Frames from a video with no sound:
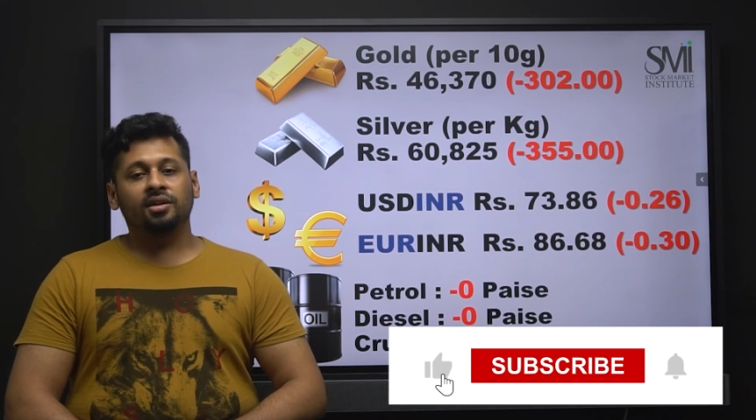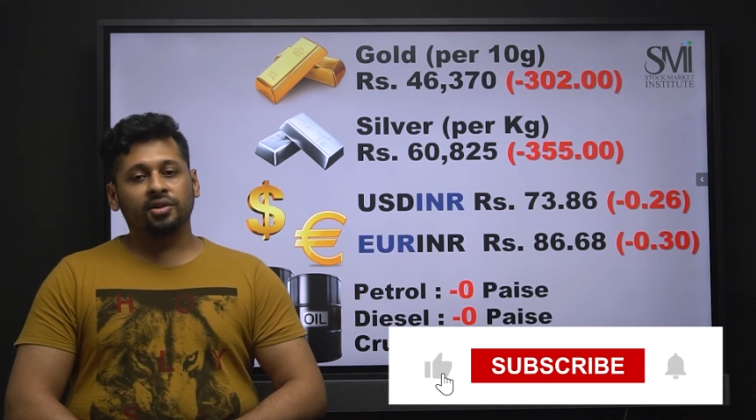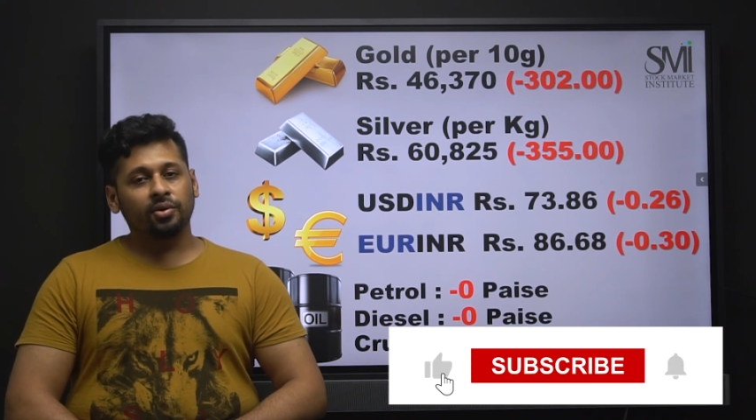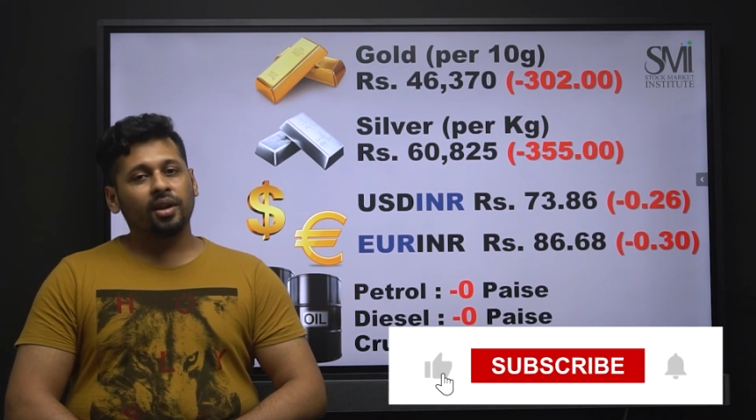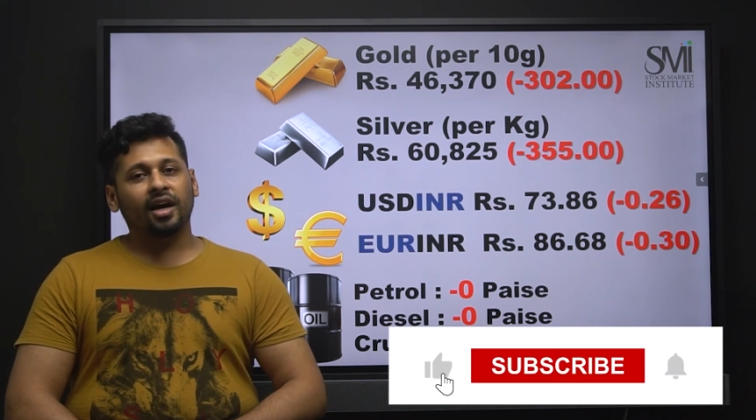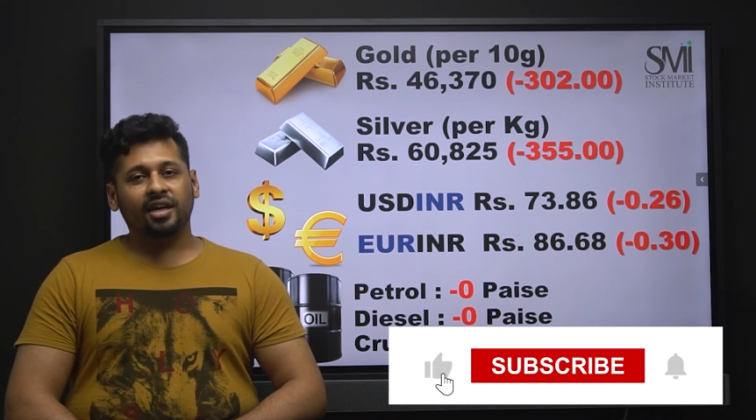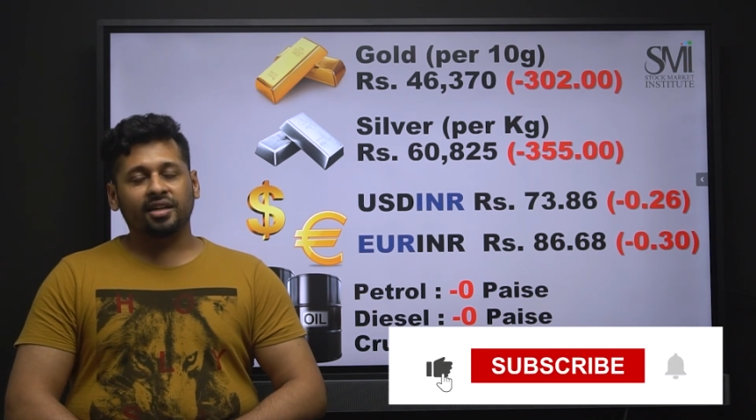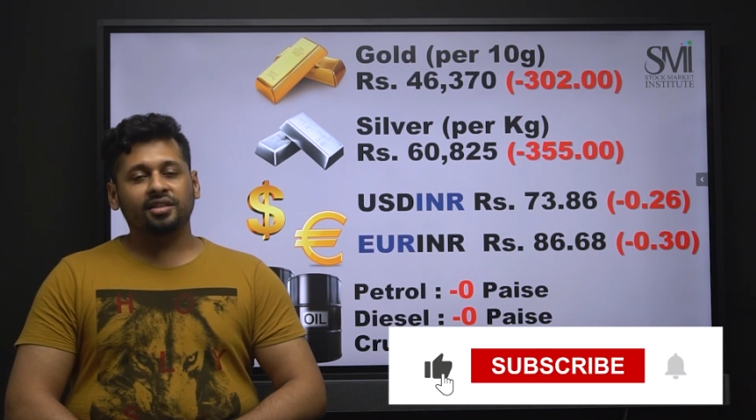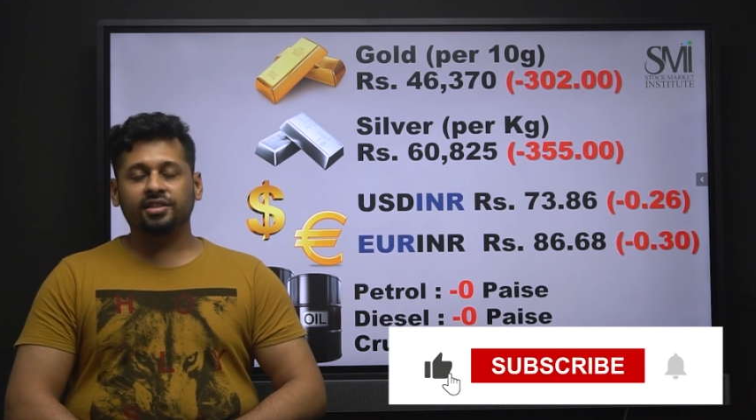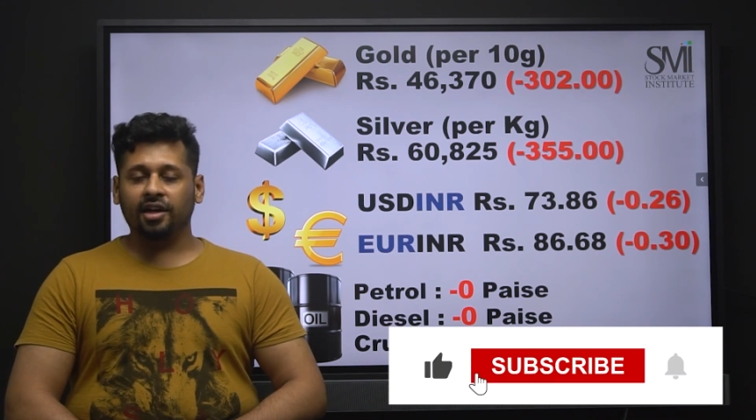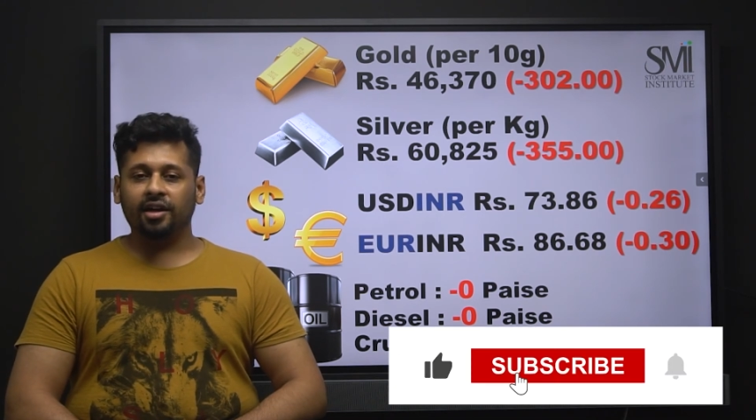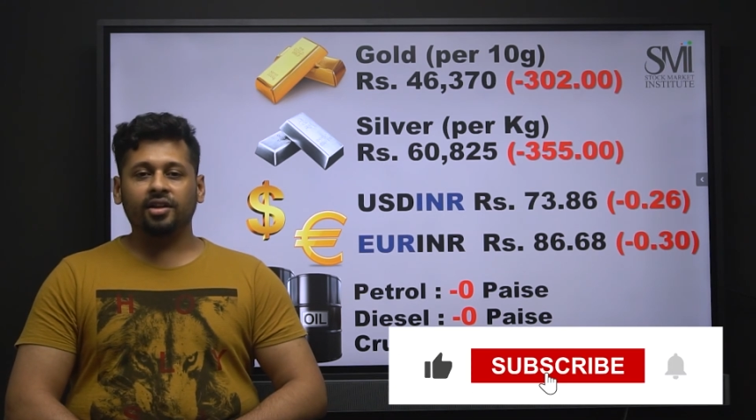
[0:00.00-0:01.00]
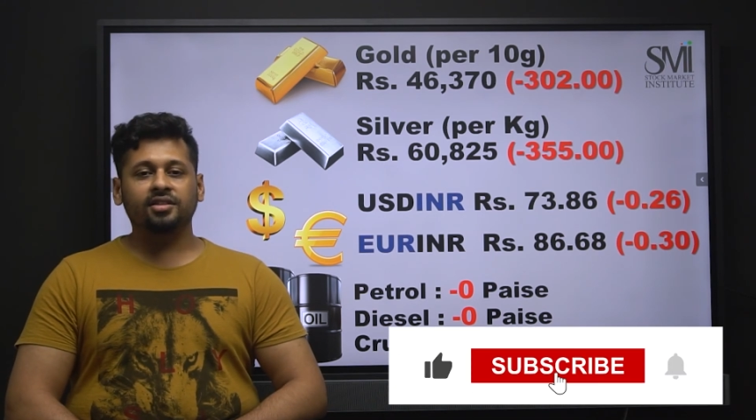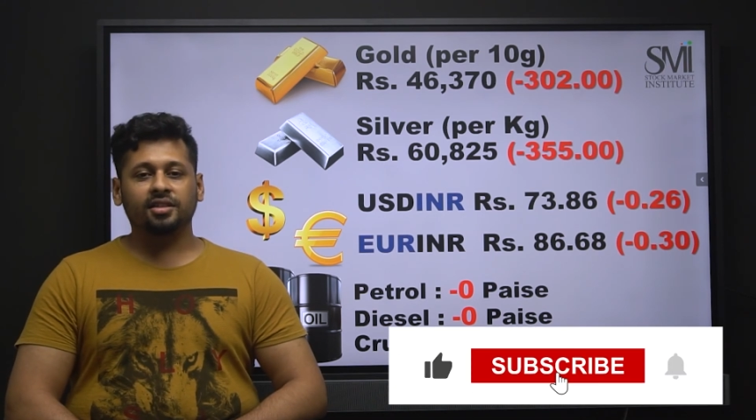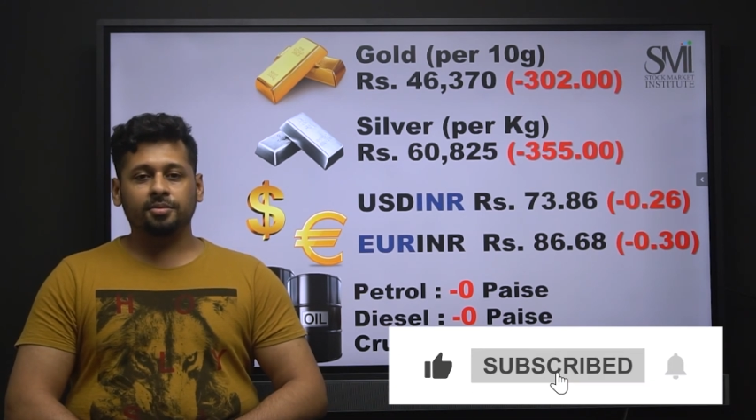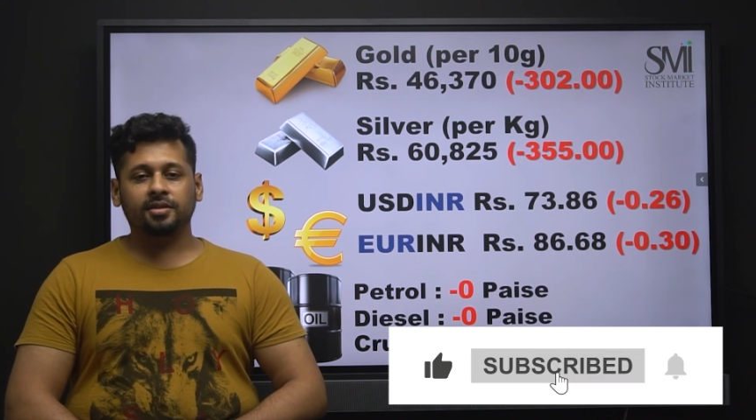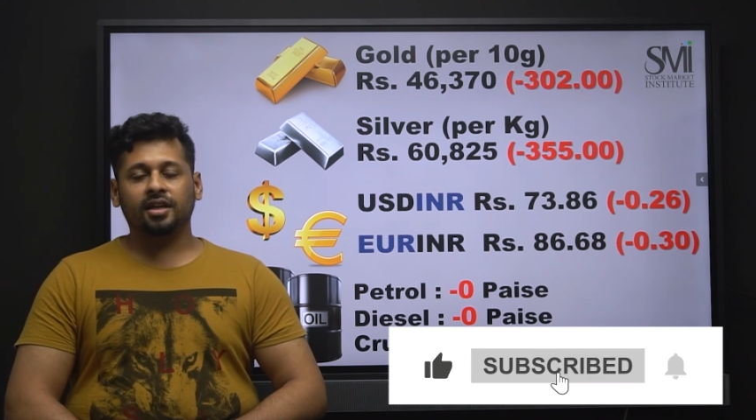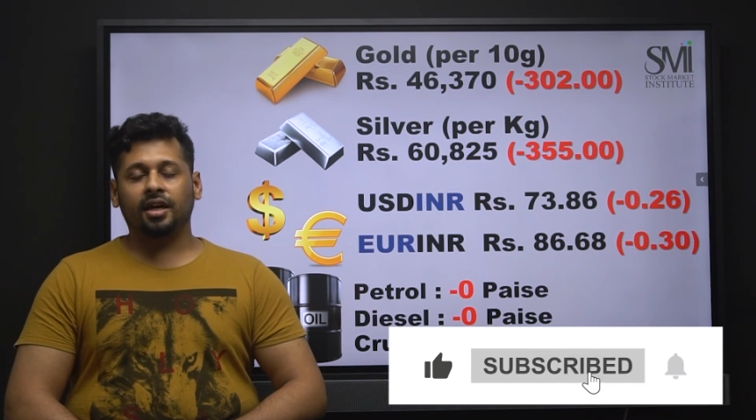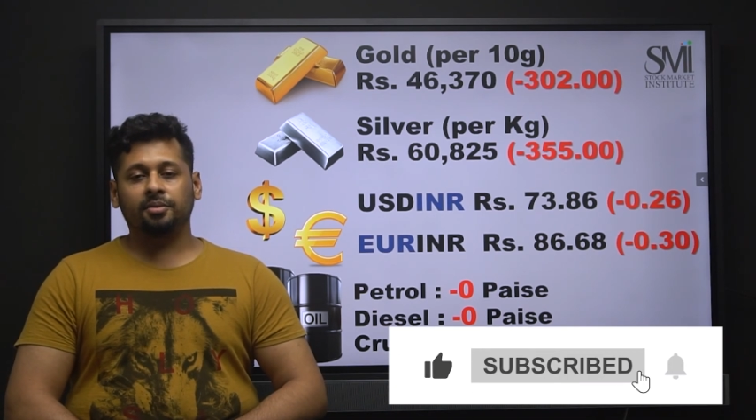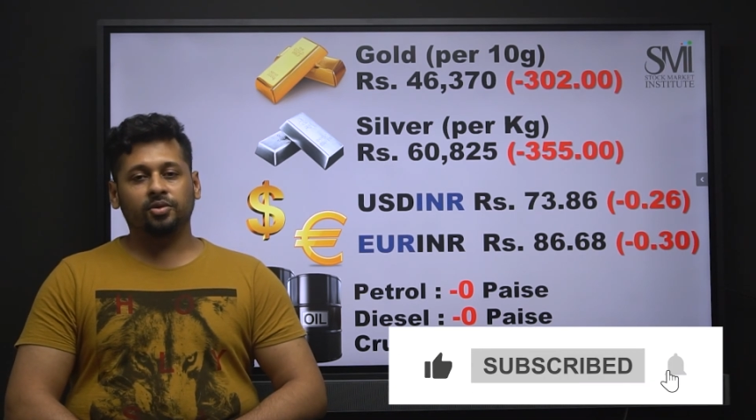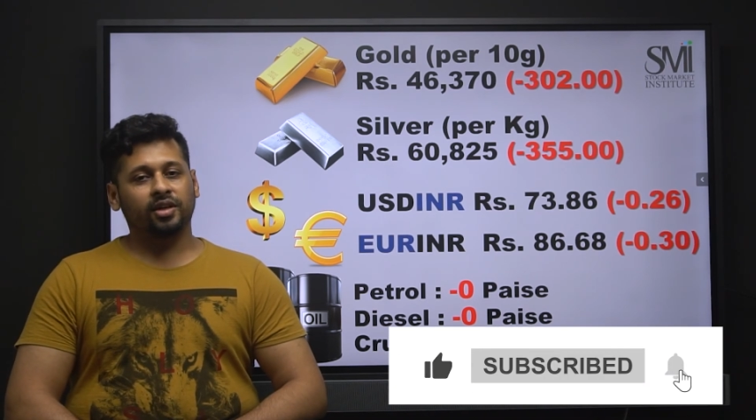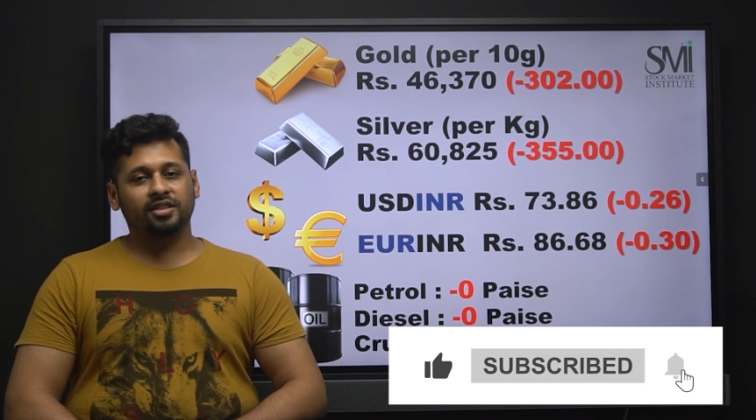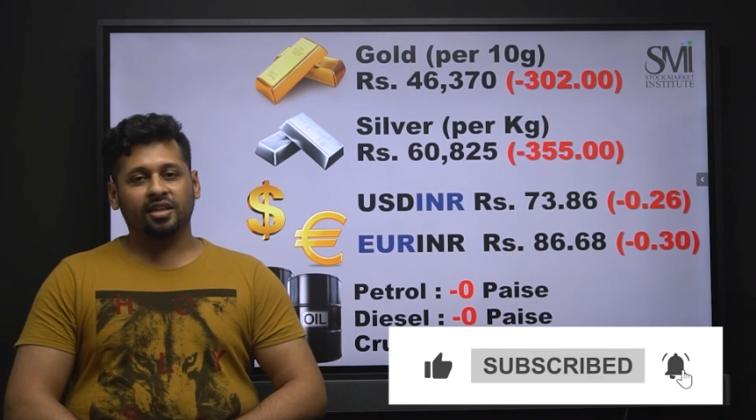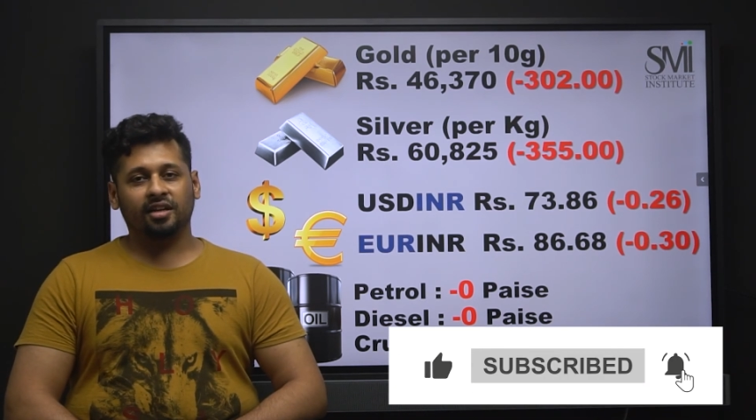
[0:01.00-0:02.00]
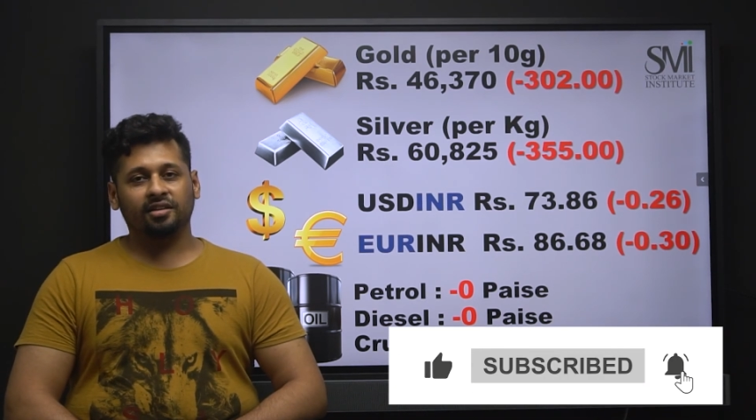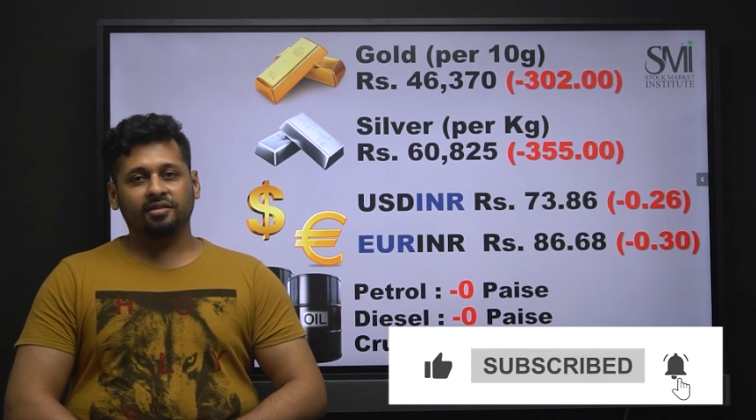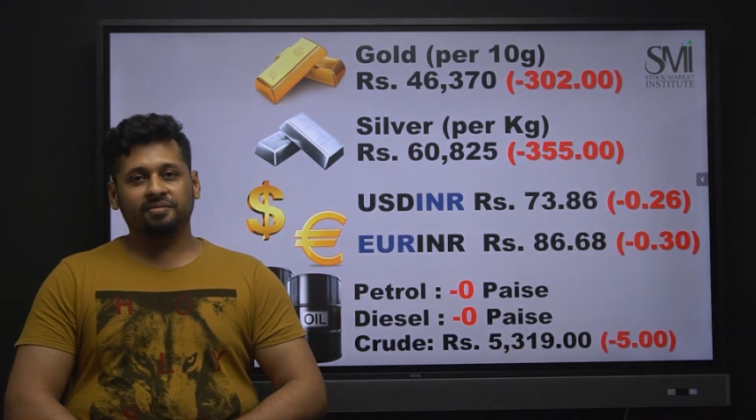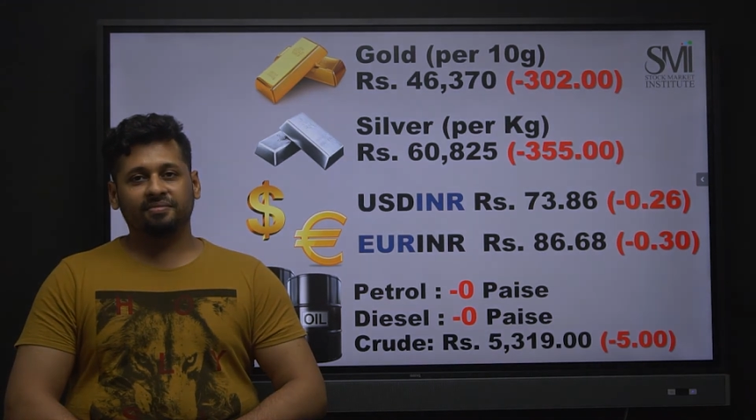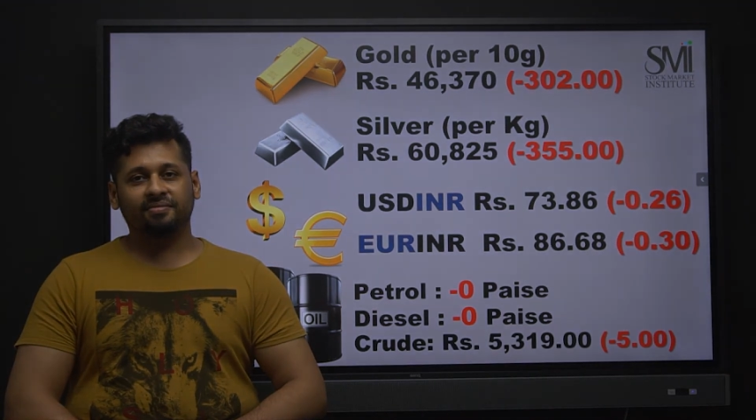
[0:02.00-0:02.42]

Do like, share and subscribe to our channel.